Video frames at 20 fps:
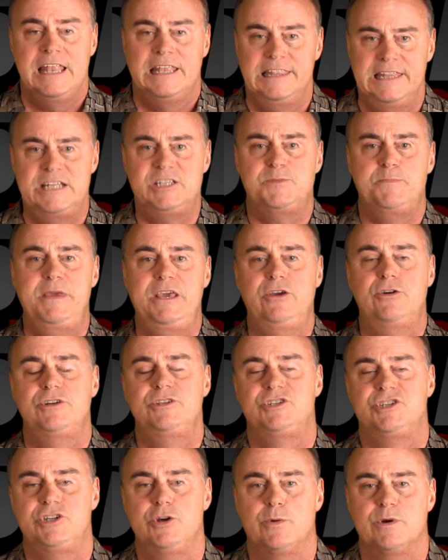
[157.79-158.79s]
Let's be
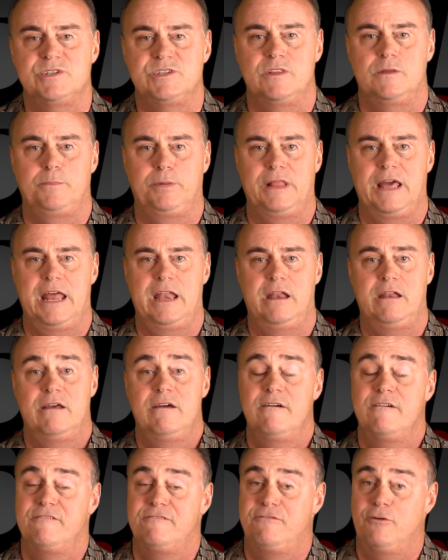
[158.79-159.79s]
good stewards of the planet
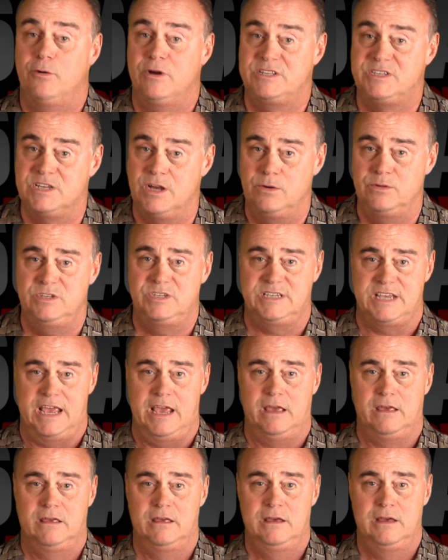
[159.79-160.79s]
for its own
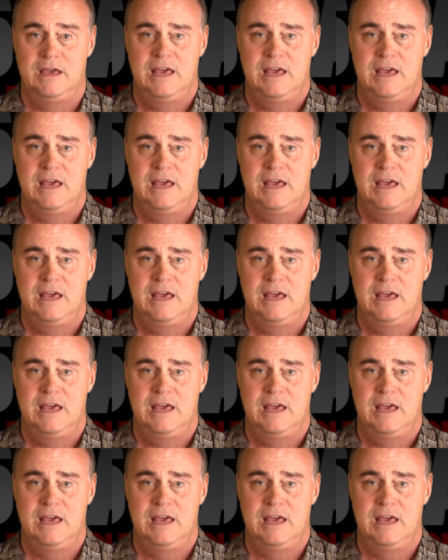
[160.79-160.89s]
sake.